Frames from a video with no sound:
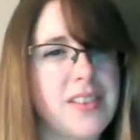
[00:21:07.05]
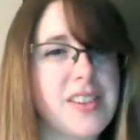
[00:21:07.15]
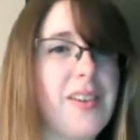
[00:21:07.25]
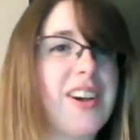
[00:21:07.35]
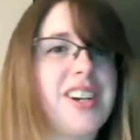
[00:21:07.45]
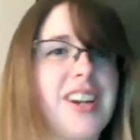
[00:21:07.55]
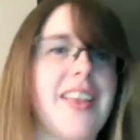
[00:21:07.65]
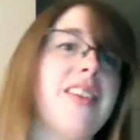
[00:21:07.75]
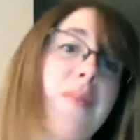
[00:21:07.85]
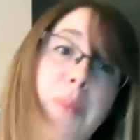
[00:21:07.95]
So actually,
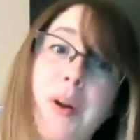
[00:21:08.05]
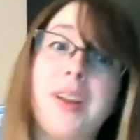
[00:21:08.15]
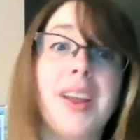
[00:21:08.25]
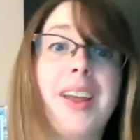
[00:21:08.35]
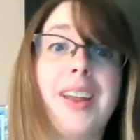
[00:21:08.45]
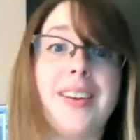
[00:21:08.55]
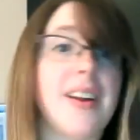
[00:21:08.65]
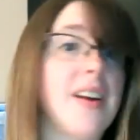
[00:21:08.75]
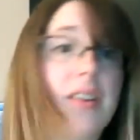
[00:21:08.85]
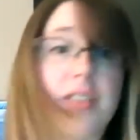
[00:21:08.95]
that the pulling in,
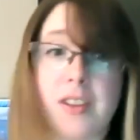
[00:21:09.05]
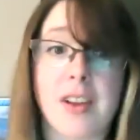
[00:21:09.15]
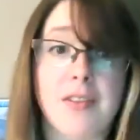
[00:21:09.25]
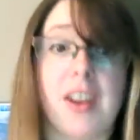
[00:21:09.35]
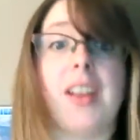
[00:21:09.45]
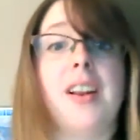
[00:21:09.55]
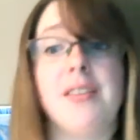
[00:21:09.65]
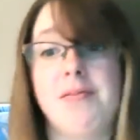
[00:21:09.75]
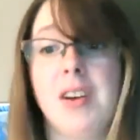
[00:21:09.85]
and I do that regularly.